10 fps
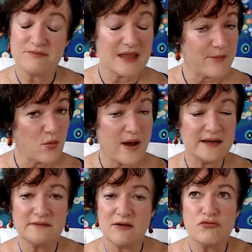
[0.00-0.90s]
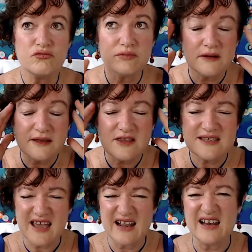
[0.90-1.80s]
Number one,
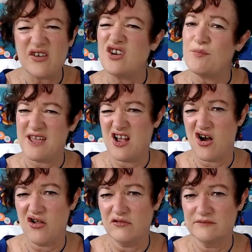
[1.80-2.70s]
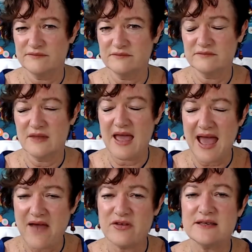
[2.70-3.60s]
just get clear on your big goal.
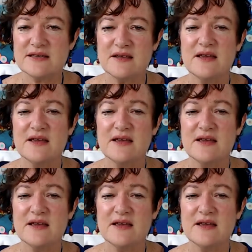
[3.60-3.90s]
Have it,